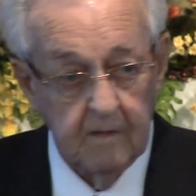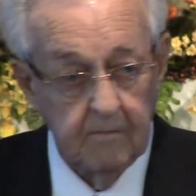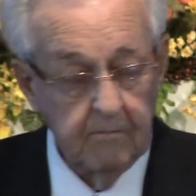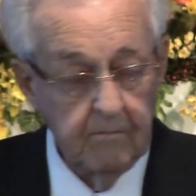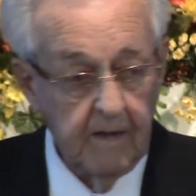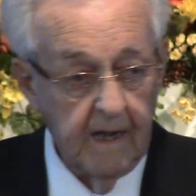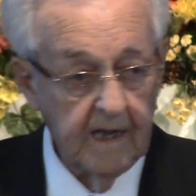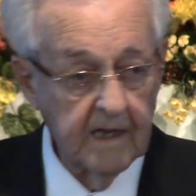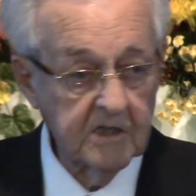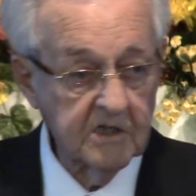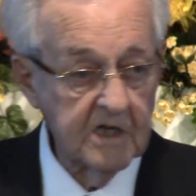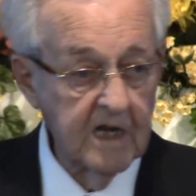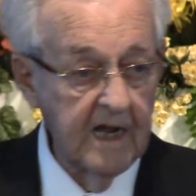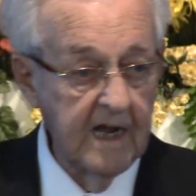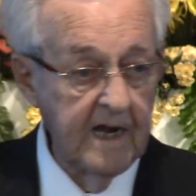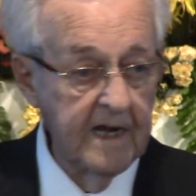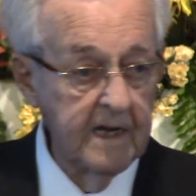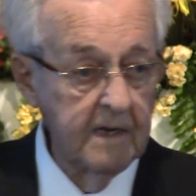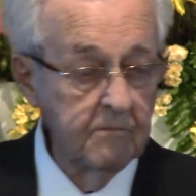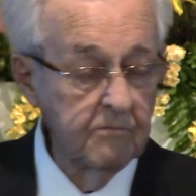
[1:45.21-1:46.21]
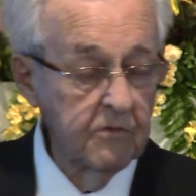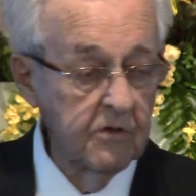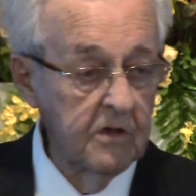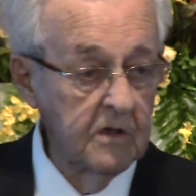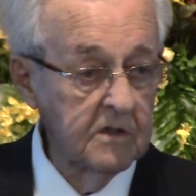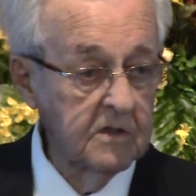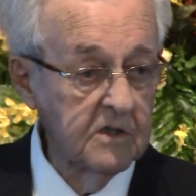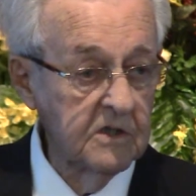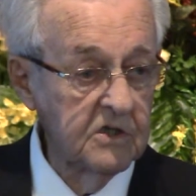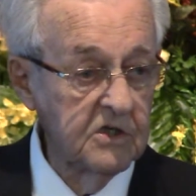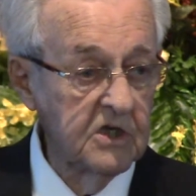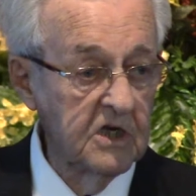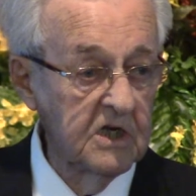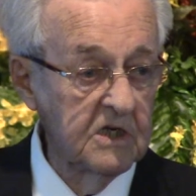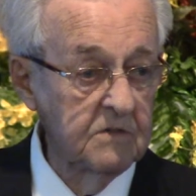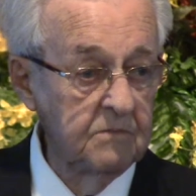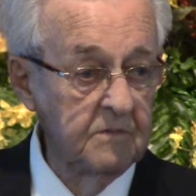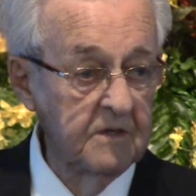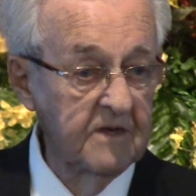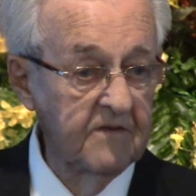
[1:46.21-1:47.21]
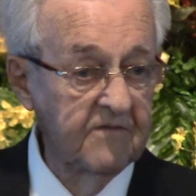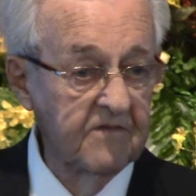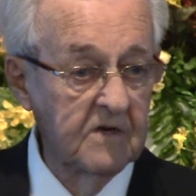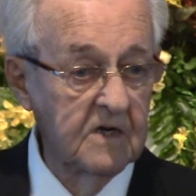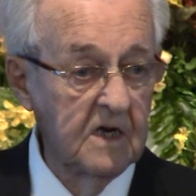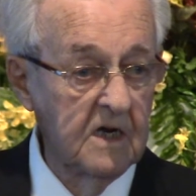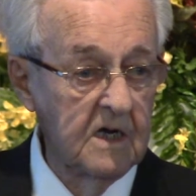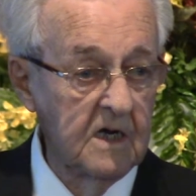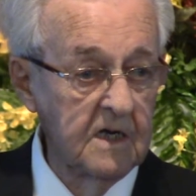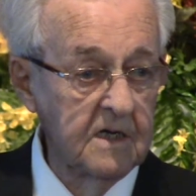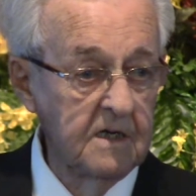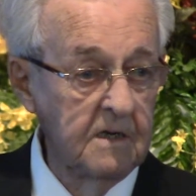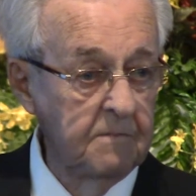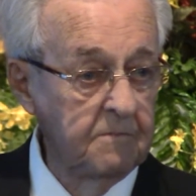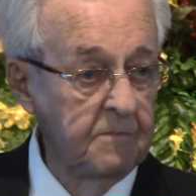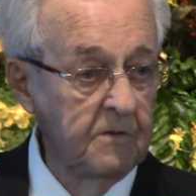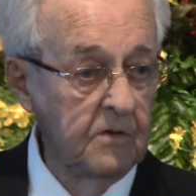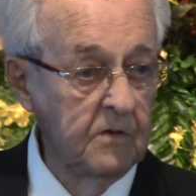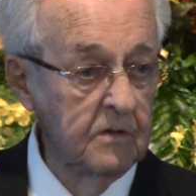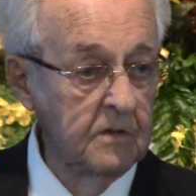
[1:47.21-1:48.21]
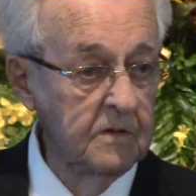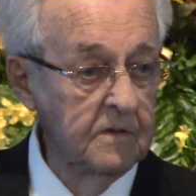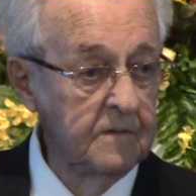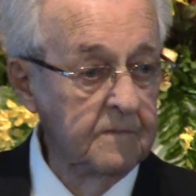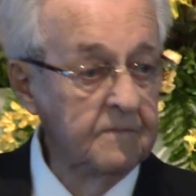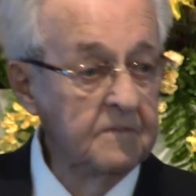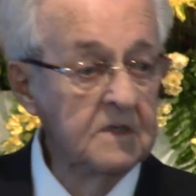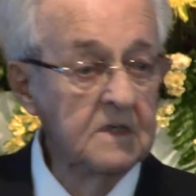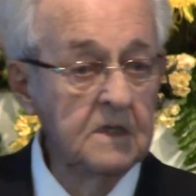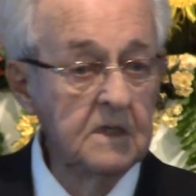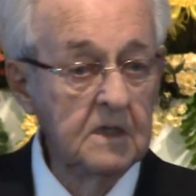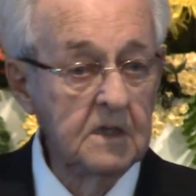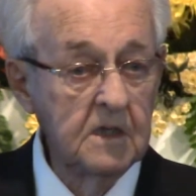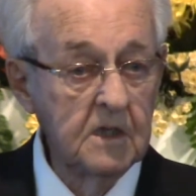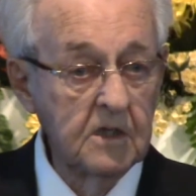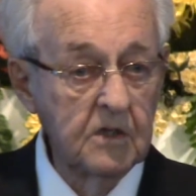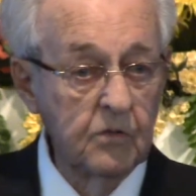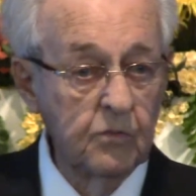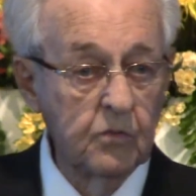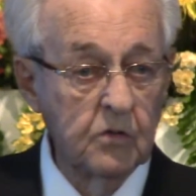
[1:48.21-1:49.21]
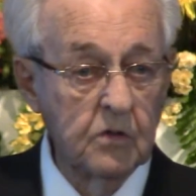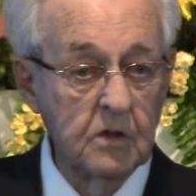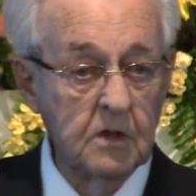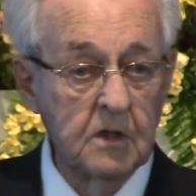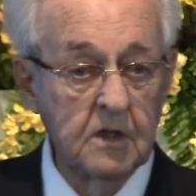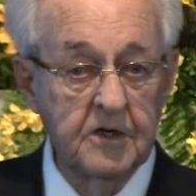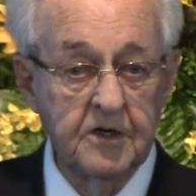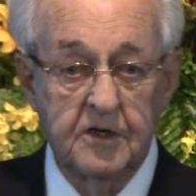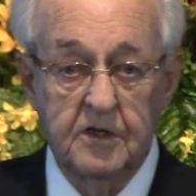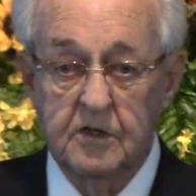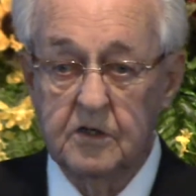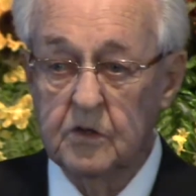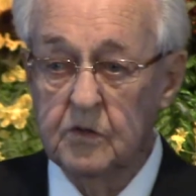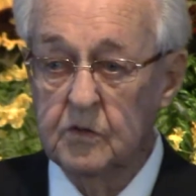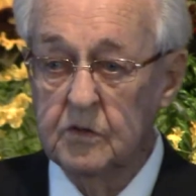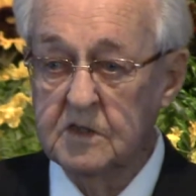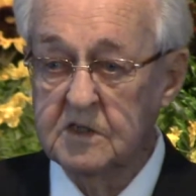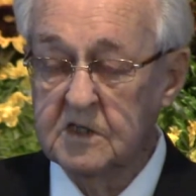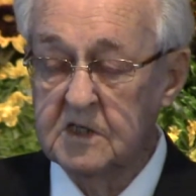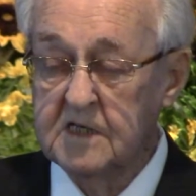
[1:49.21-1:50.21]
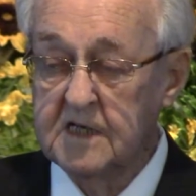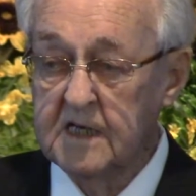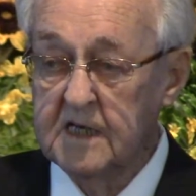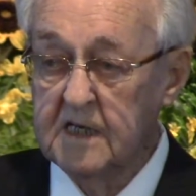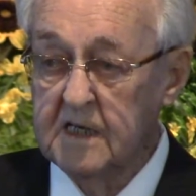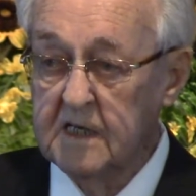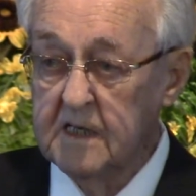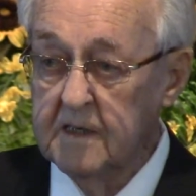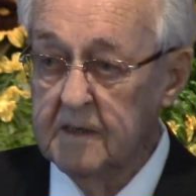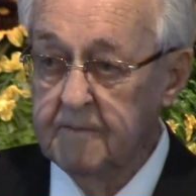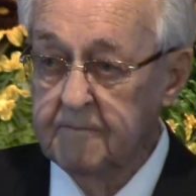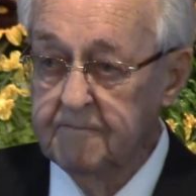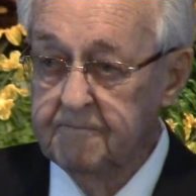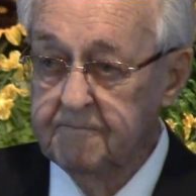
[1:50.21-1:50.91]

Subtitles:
Backsliding brought the judgment of God upon the world in Noah's day.